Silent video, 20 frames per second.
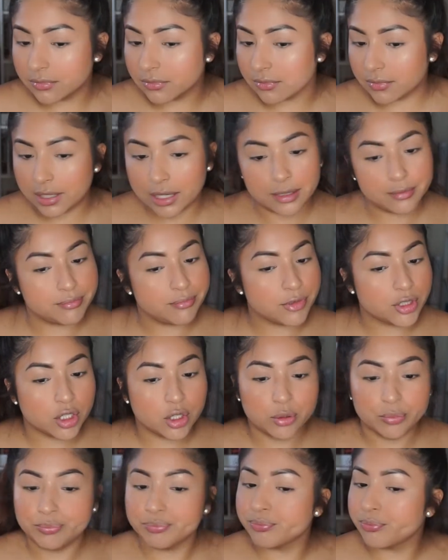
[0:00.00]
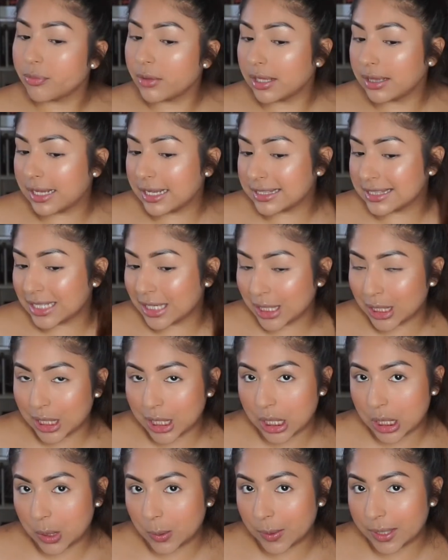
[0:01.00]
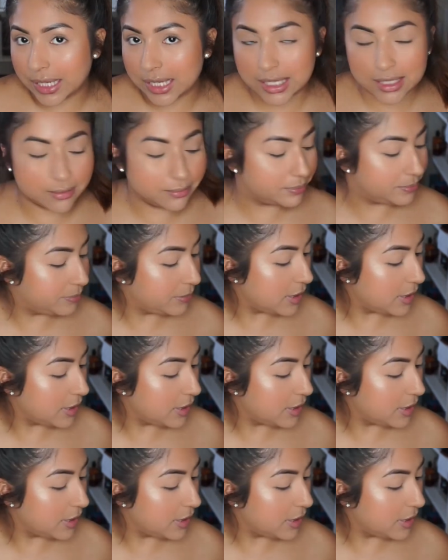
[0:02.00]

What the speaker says: But yeah, so nice and glowy.